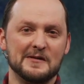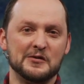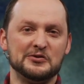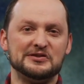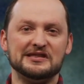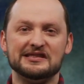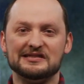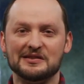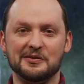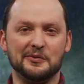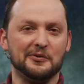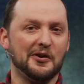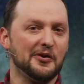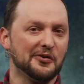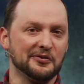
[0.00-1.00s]
who sits
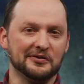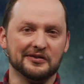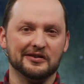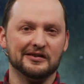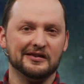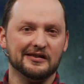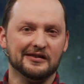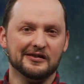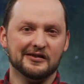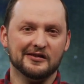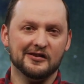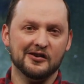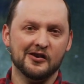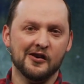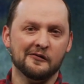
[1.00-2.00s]
enthroned
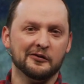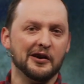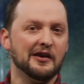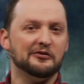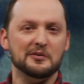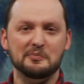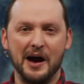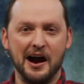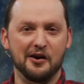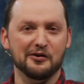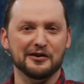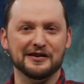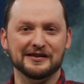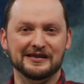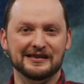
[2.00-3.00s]
over every
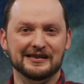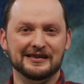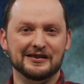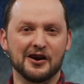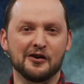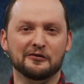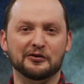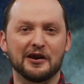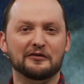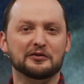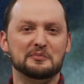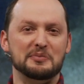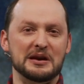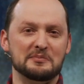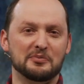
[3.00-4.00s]
power, over
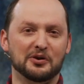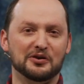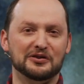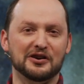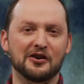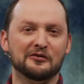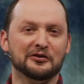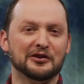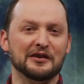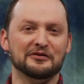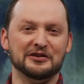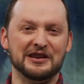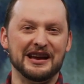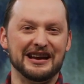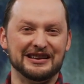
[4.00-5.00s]
every people, over
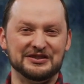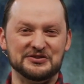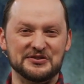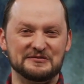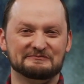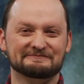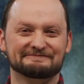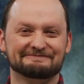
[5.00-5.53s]
every age.